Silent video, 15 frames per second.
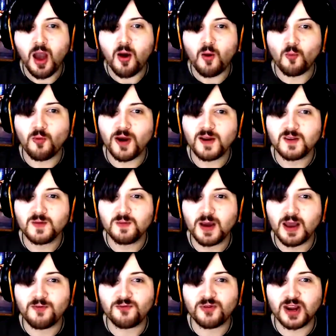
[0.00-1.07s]
Where's my
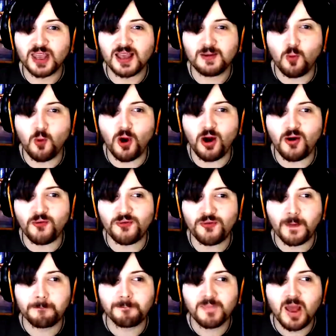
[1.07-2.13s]
friggin' wolf?
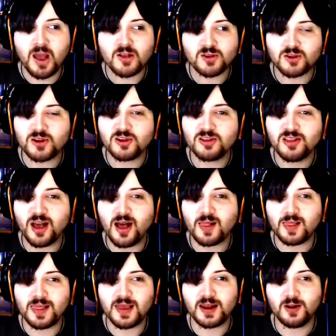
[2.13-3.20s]
Just a
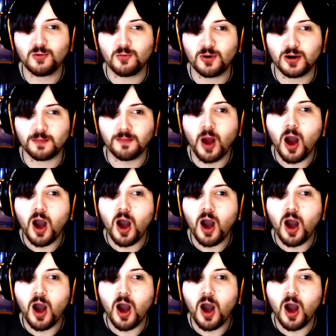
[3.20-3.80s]
little one.